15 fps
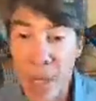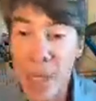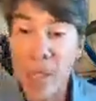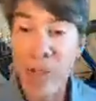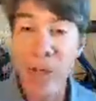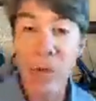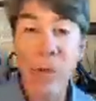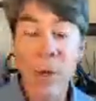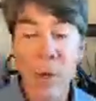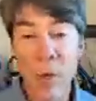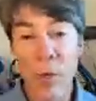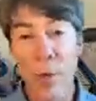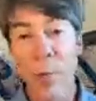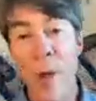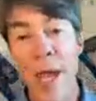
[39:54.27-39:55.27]
and so
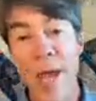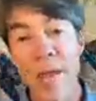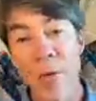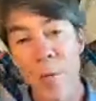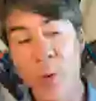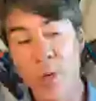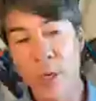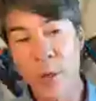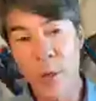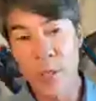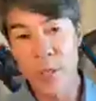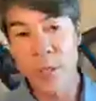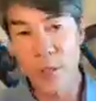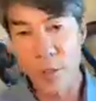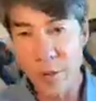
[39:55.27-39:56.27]
the way that we're going
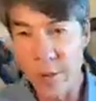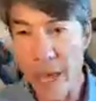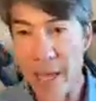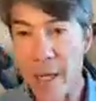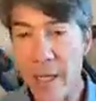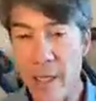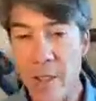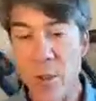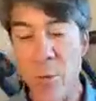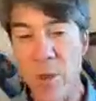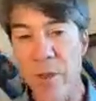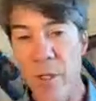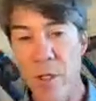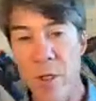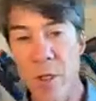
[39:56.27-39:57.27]
to do that is
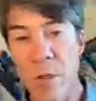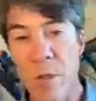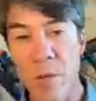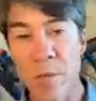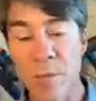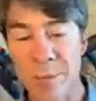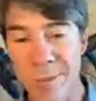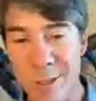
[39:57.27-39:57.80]
with a new